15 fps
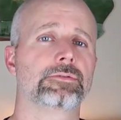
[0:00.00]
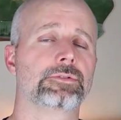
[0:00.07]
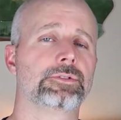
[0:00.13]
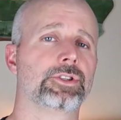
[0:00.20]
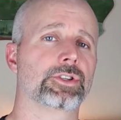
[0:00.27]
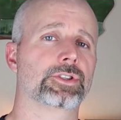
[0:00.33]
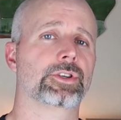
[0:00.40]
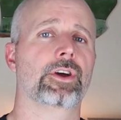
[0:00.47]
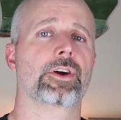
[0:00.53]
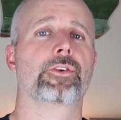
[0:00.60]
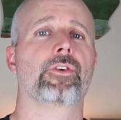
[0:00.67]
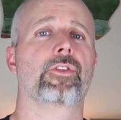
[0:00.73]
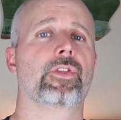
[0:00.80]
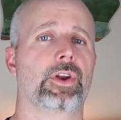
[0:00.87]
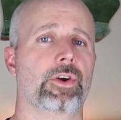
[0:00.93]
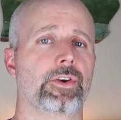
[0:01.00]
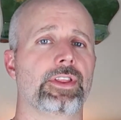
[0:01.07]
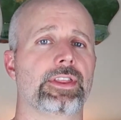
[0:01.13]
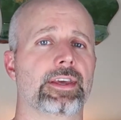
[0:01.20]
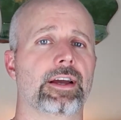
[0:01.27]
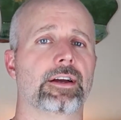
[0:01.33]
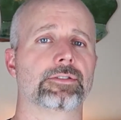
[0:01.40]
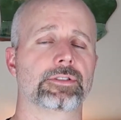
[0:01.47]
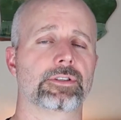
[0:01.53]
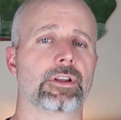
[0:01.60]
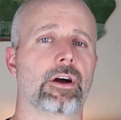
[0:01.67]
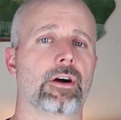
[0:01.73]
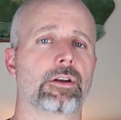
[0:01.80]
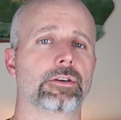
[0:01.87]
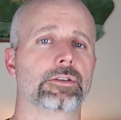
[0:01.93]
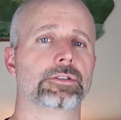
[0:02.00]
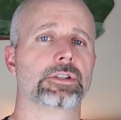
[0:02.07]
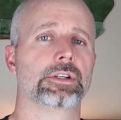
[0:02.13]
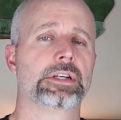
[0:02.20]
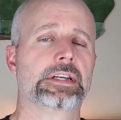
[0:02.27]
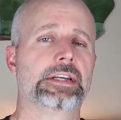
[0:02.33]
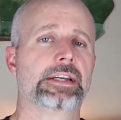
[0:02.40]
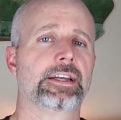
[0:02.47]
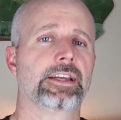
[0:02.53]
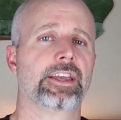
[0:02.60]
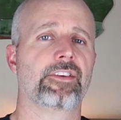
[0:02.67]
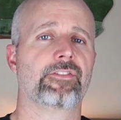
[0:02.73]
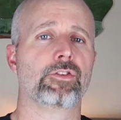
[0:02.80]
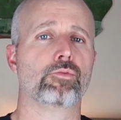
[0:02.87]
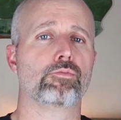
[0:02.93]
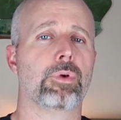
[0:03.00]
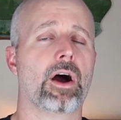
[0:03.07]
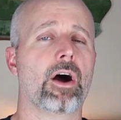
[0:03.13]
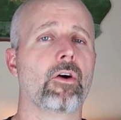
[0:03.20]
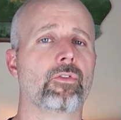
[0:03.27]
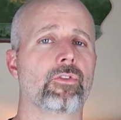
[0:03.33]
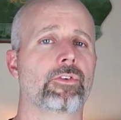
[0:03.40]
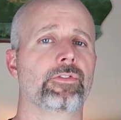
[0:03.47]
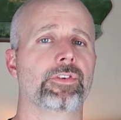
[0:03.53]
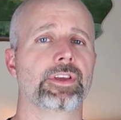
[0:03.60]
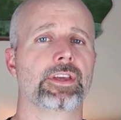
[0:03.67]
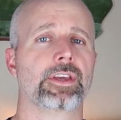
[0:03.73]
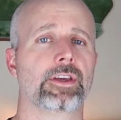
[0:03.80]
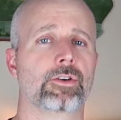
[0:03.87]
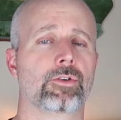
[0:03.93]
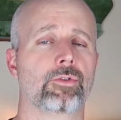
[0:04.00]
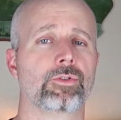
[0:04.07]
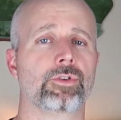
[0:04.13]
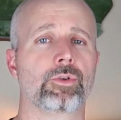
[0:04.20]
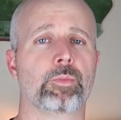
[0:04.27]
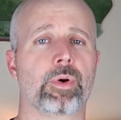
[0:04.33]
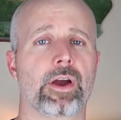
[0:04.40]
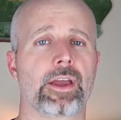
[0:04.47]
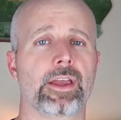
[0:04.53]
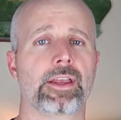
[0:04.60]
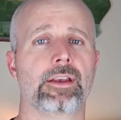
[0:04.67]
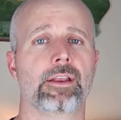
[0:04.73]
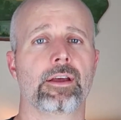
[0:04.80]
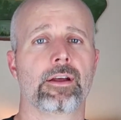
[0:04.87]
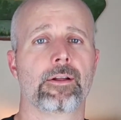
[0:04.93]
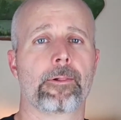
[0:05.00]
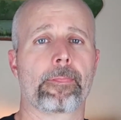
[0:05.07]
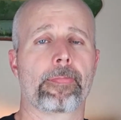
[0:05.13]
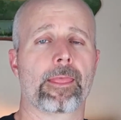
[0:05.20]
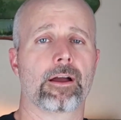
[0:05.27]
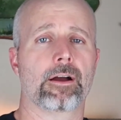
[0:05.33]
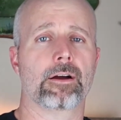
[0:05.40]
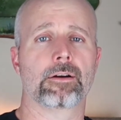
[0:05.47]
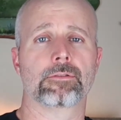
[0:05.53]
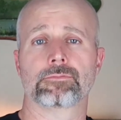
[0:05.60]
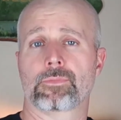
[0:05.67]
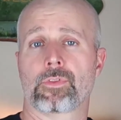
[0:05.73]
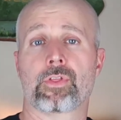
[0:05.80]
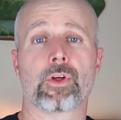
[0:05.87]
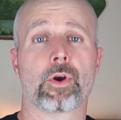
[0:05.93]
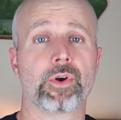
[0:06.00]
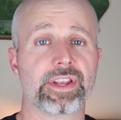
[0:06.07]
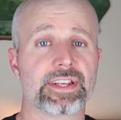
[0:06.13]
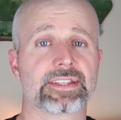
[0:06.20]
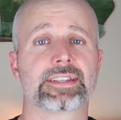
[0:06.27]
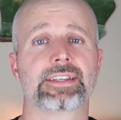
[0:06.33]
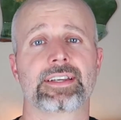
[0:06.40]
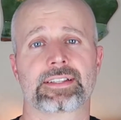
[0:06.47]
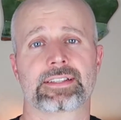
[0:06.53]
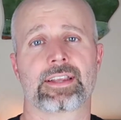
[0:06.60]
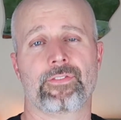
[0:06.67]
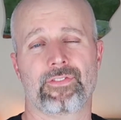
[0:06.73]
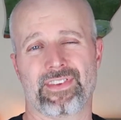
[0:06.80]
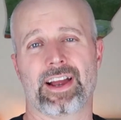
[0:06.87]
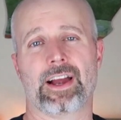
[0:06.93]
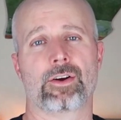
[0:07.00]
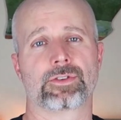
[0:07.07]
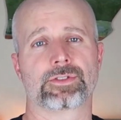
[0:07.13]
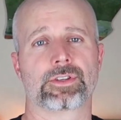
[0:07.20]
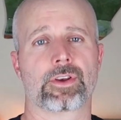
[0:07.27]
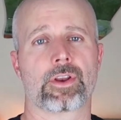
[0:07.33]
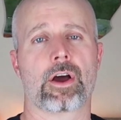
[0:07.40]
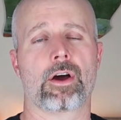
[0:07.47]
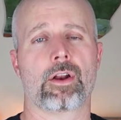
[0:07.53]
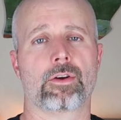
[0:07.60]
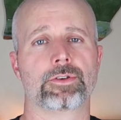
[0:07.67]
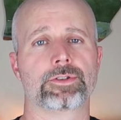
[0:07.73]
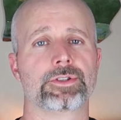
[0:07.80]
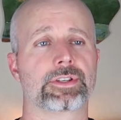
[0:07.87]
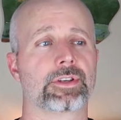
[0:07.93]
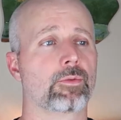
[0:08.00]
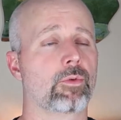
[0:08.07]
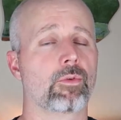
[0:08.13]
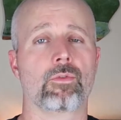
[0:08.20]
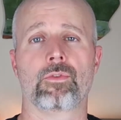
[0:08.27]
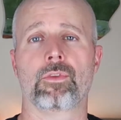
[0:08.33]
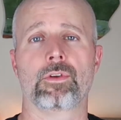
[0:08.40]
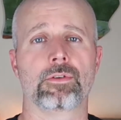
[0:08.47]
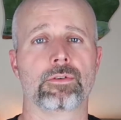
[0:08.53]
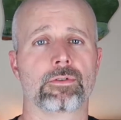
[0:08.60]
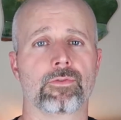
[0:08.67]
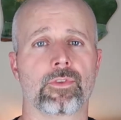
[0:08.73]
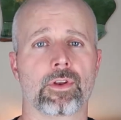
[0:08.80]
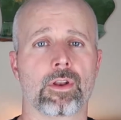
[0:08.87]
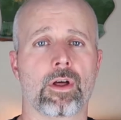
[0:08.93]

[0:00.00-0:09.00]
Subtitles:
just under $30,000. If you bought the vehicle, you paid $36,000. You say, well, the